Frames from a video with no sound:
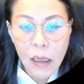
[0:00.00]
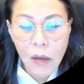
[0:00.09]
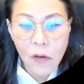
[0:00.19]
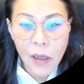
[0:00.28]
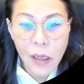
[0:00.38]

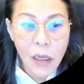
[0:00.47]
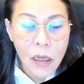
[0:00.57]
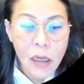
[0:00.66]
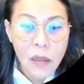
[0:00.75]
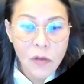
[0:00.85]
Okay,
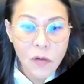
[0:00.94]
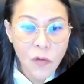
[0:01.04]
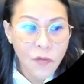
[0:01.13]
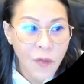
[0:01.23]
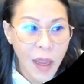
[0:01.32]

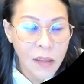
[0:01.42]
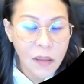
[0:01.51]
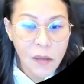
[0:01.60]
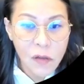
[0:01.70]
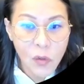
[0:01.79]
so far
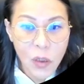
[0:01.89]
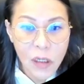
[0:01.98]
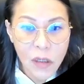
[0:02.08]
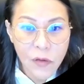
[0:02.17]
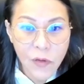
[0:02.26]
the
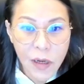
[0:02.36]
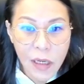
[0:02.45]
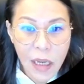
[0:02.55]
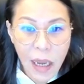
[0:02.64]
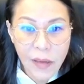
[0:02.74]
swing
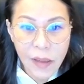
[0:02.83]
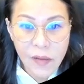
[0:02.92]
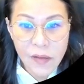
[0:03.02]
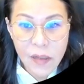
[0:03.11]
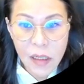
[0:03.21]
trading I
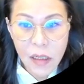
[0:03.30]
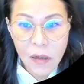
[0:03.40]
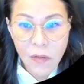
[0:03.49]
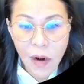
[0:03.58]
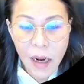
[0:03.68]

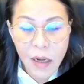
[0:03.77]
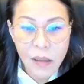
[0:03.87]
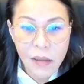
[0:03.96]
testing, right? The